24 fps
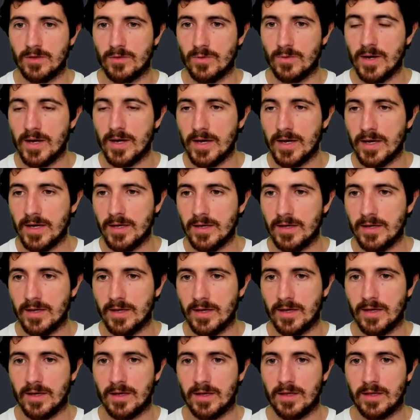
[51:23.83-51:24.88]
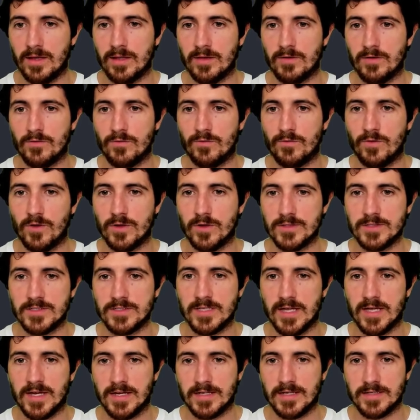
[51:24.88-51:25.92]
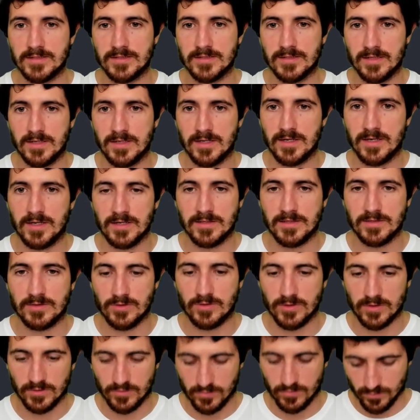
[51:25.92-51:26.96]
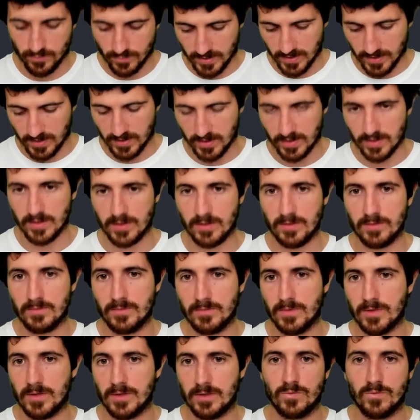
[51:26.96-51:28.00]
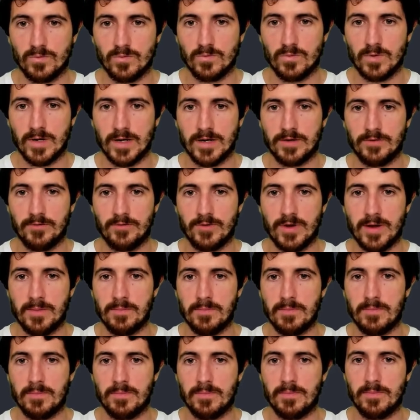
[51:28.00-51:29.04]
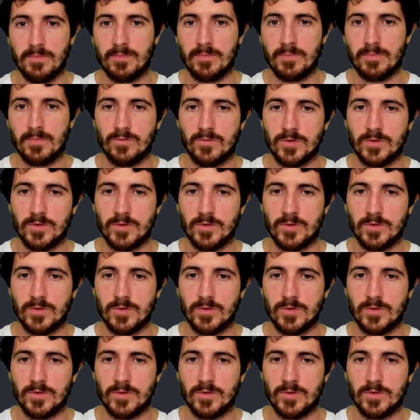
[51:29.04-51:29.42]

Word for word: UI and font size is going to be one rem,